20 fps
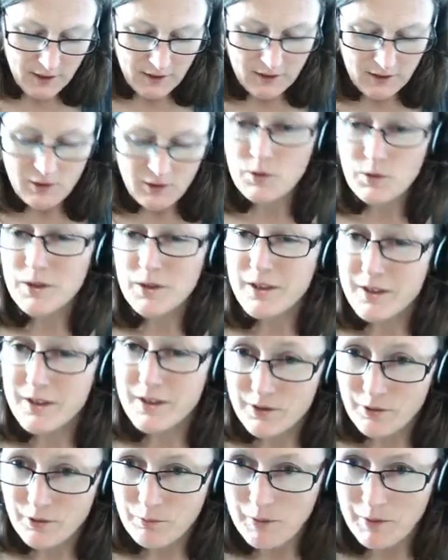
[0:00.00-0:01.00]
The order
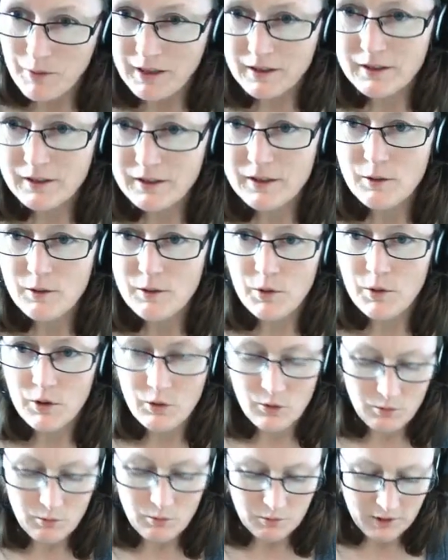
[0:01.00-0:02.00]
does not matter, but
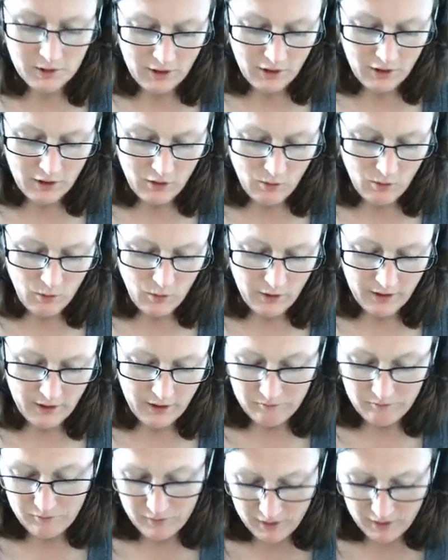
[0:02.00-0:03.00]
normally the
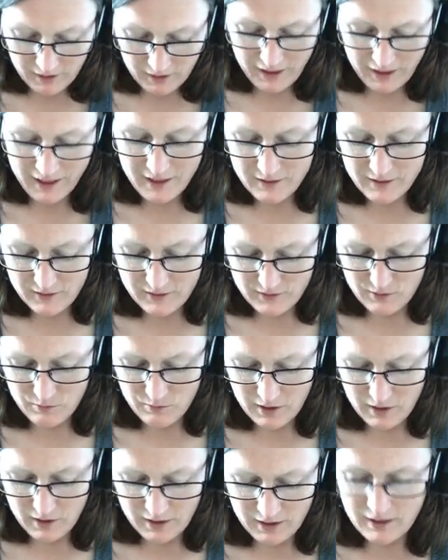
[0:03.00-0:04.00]
order that answers are
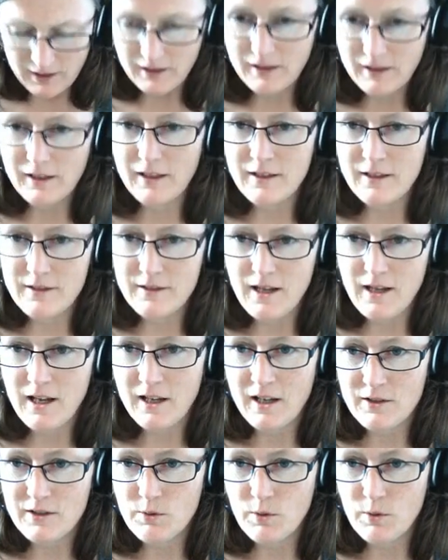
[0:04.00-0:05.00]
written in is the
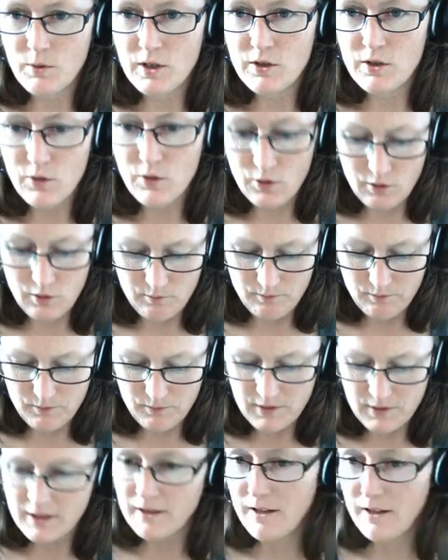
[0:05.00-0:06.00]
x squared term,
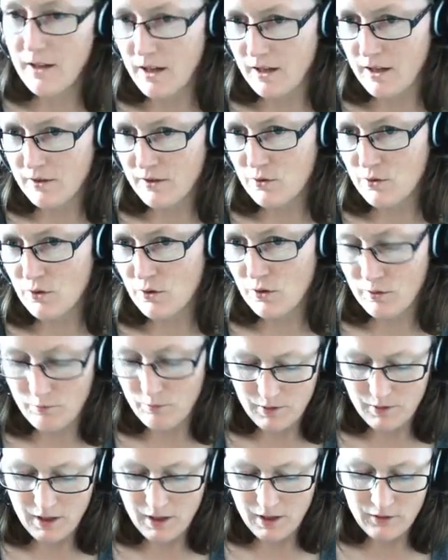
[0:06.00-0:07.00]
then the x term,
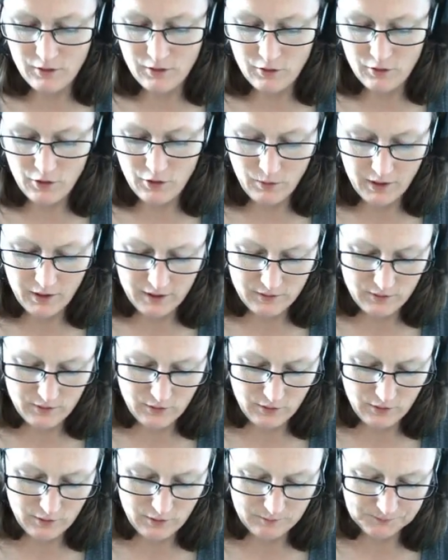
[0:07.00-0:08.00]
and the no x
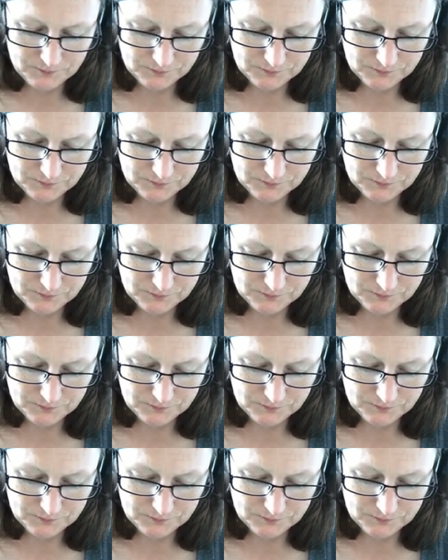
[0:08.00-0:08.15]
term.